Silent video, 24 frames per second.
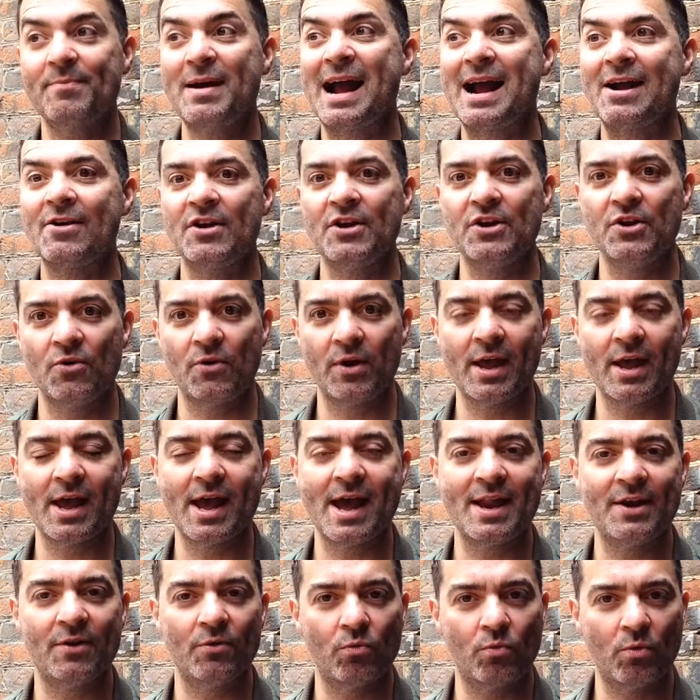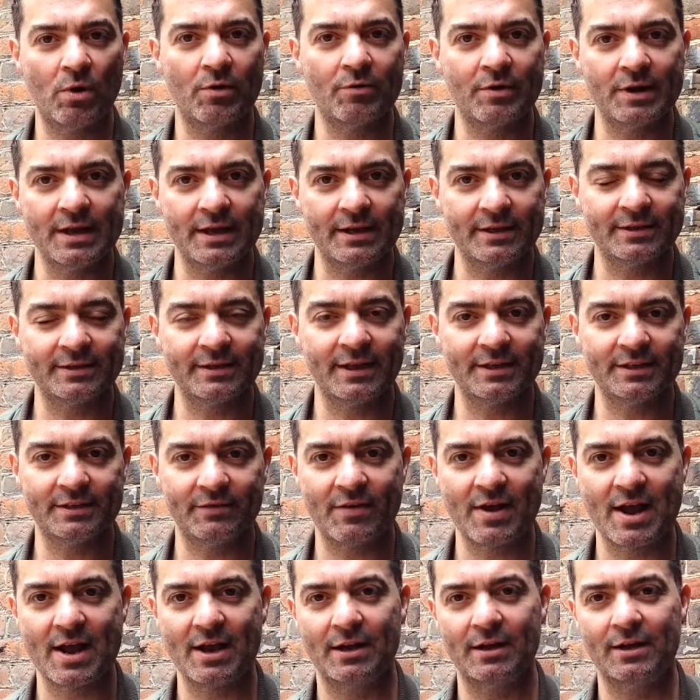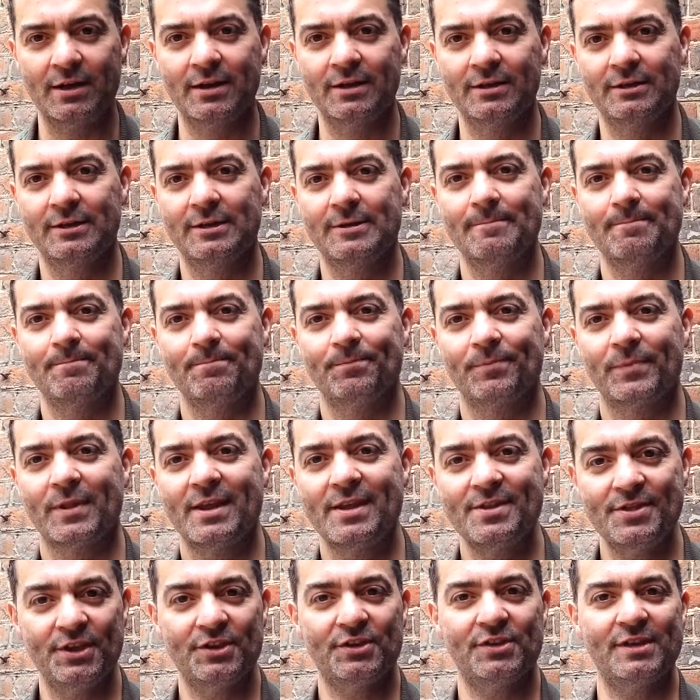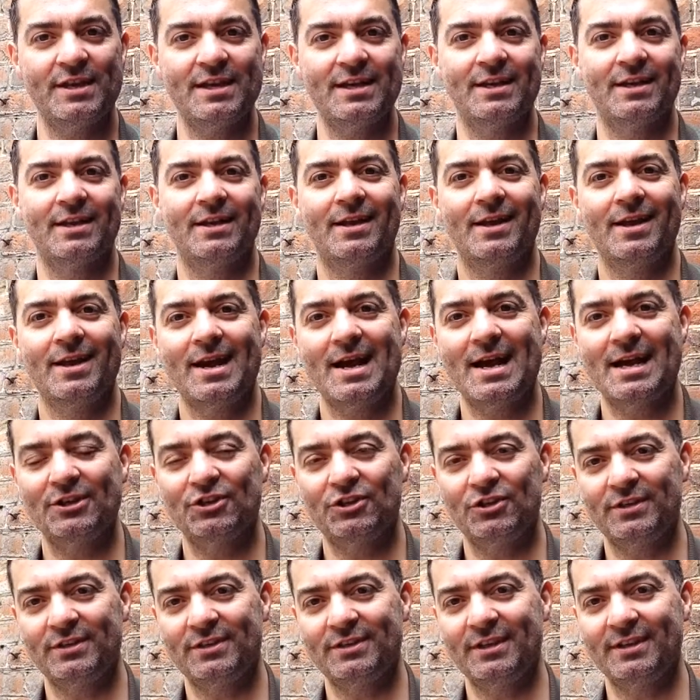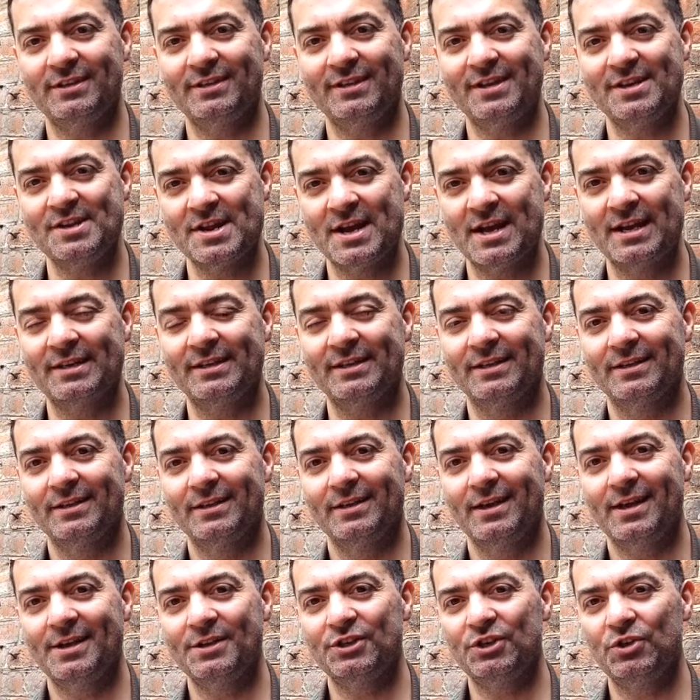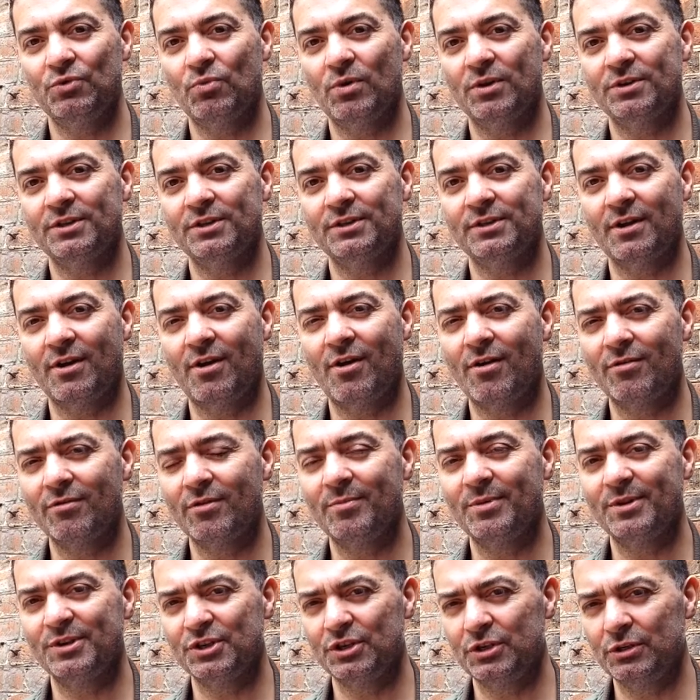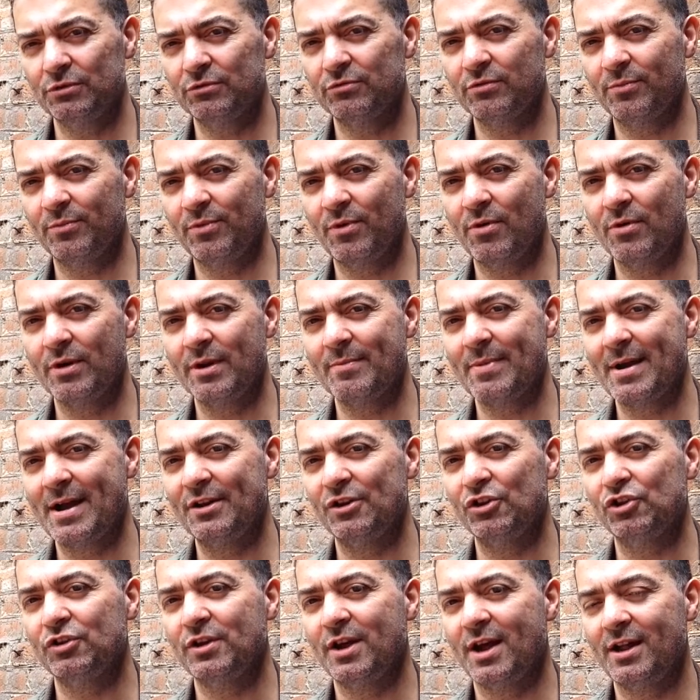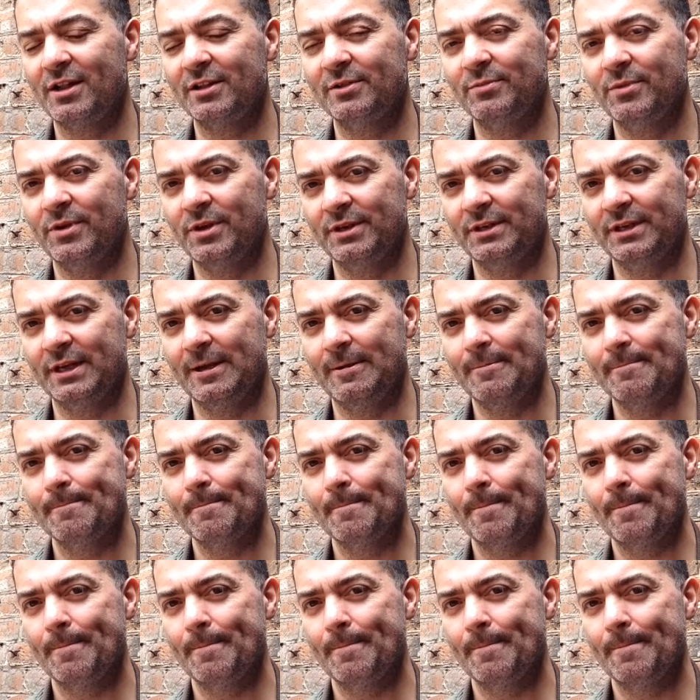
paranoia, and a worrying sense of anger. In this scene, uh, she sits at night and she watches a horrible news report about a child murder.